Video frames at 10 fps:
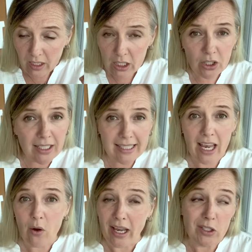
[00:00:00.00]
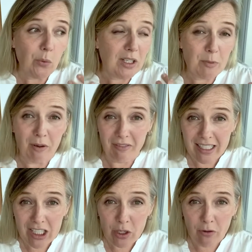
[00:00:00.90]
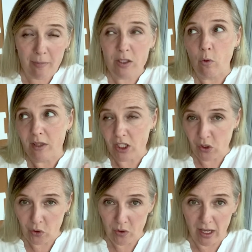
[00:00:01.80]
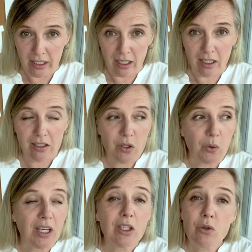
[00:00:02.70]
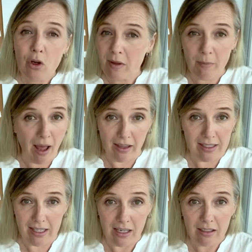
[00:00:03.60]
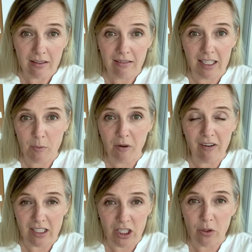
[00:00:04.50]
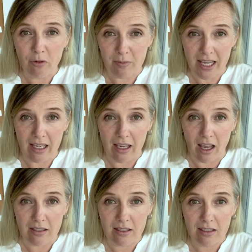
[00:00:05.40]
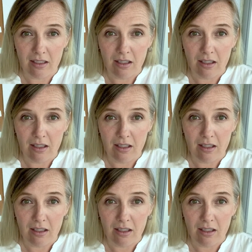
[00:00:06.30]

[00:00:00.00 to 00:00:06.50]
you're going to say, okay, so what's preventing you from this? Well, we just don't do that here. So can you show me the policy that's preventing you from saying yes?